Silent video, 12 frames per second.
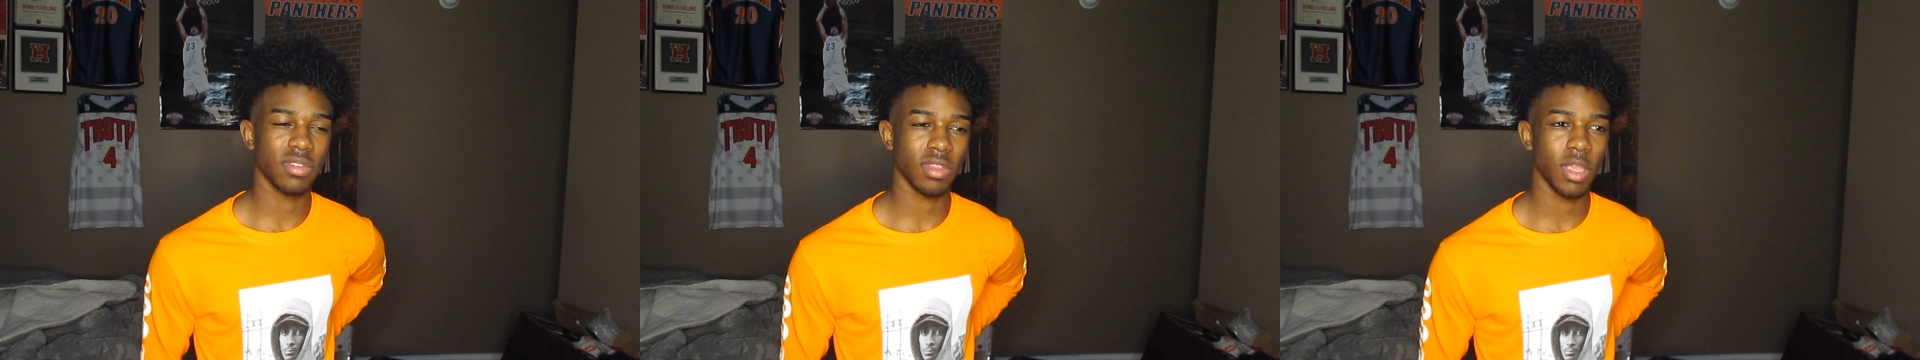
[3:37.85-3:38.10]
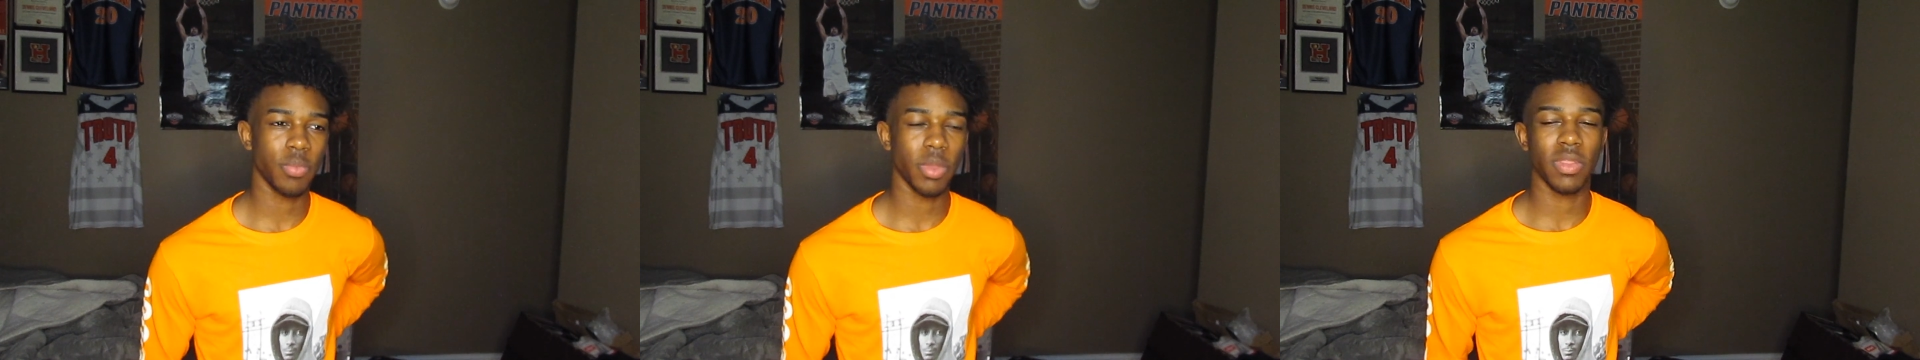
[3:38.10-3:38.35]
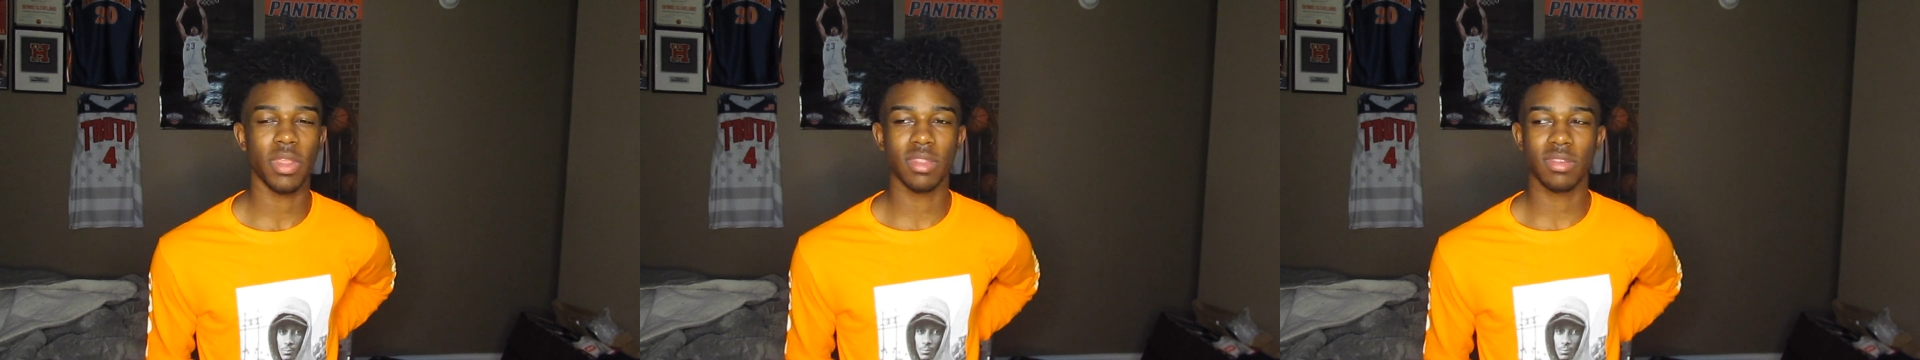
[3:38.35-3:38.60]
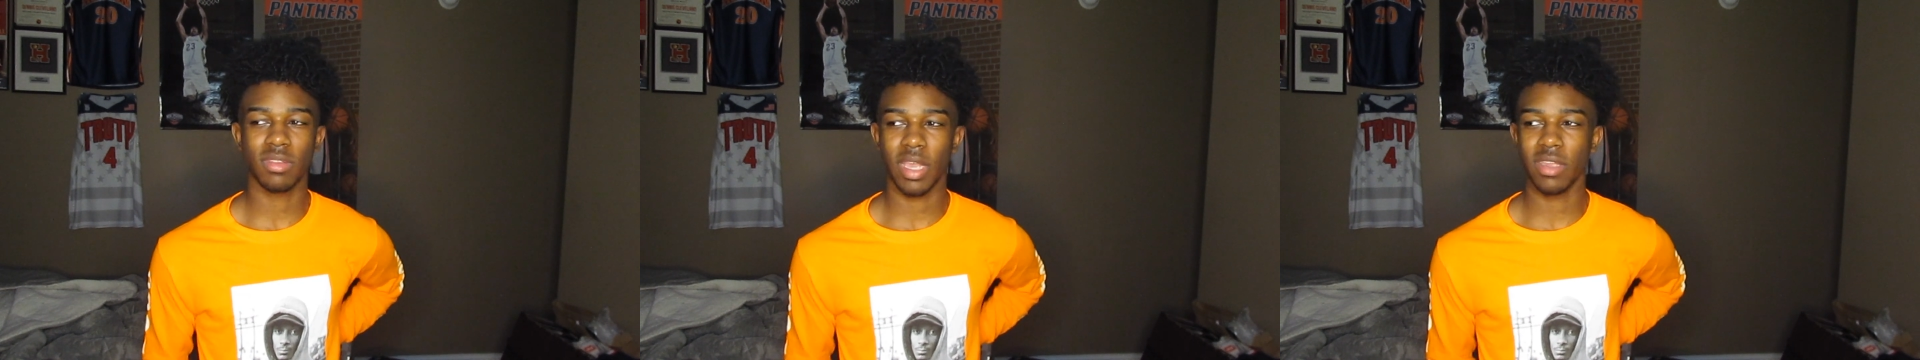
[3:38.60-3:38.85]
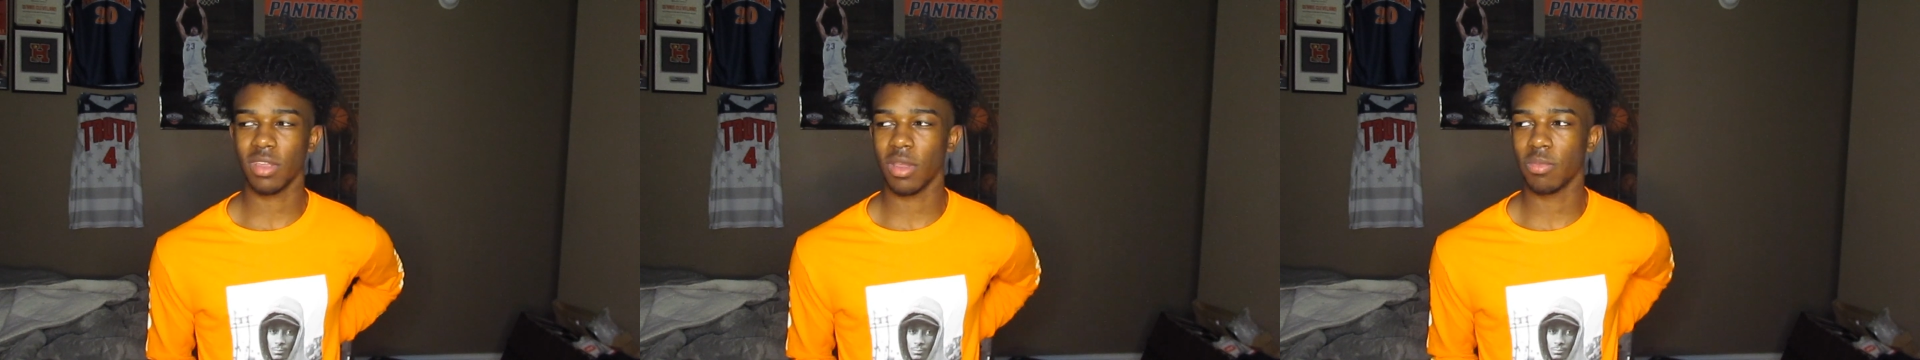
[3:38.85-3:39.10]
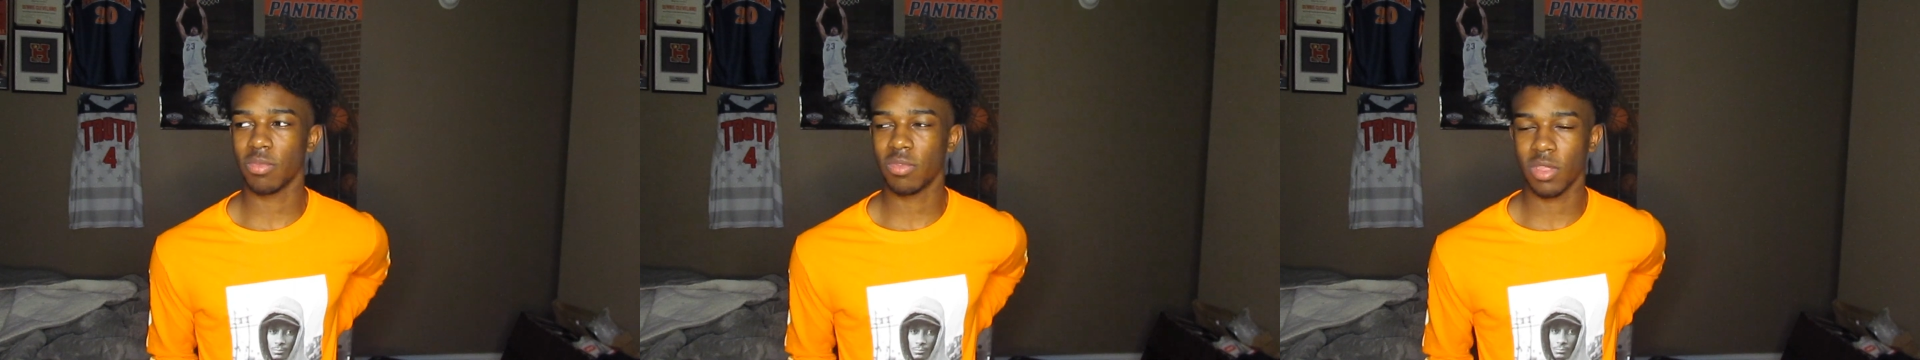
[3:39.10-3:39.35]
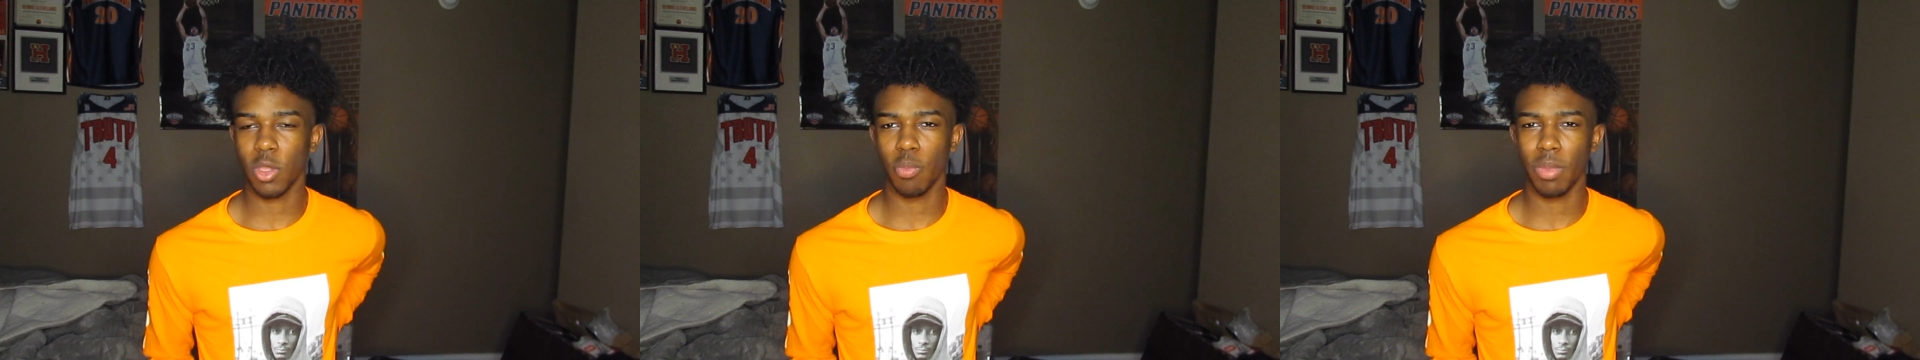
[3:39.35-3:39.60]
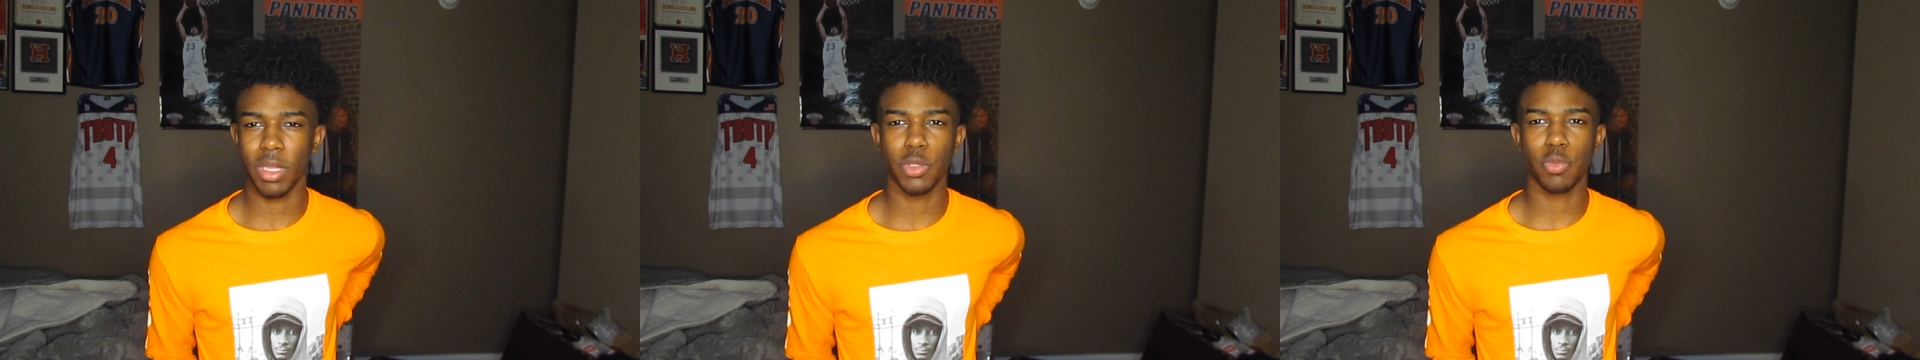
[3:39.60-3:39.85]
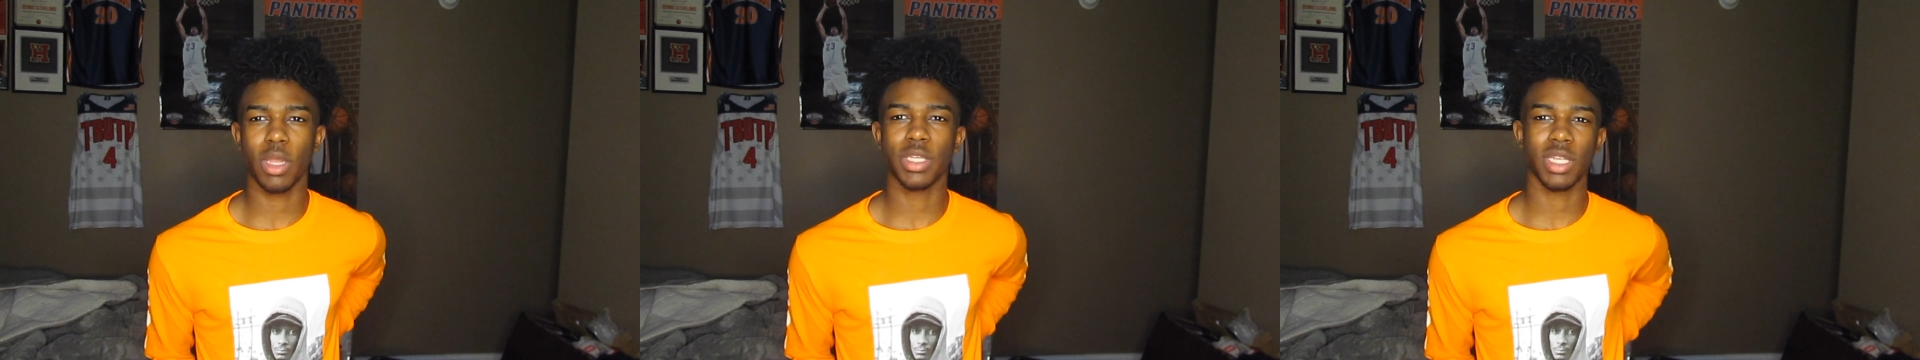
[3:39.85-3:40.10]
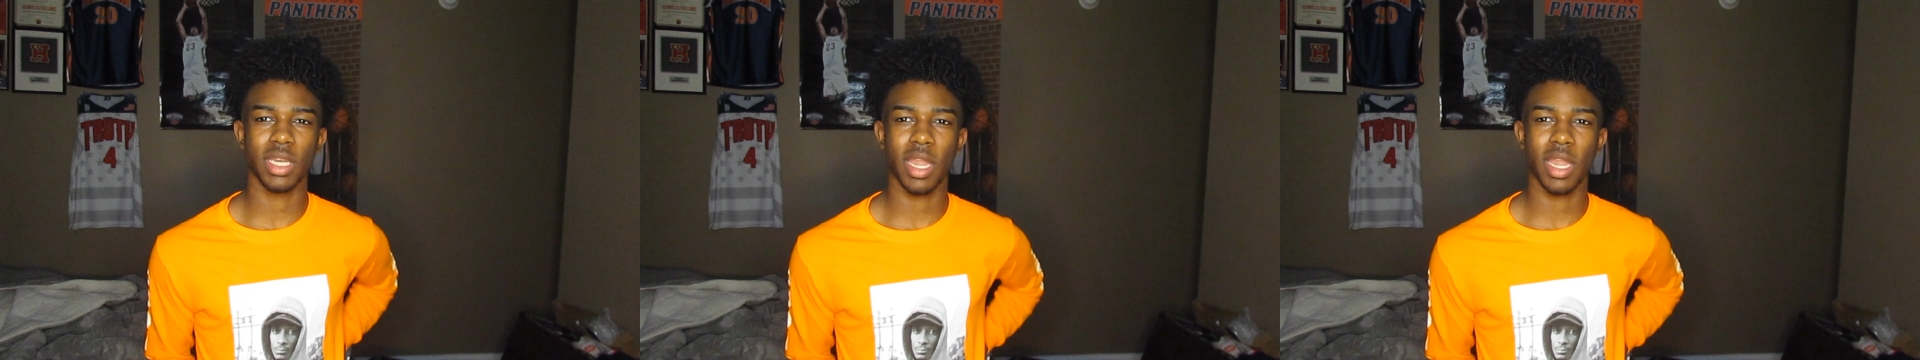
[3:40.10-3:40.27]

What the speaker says: sleep and then stays up still binge watching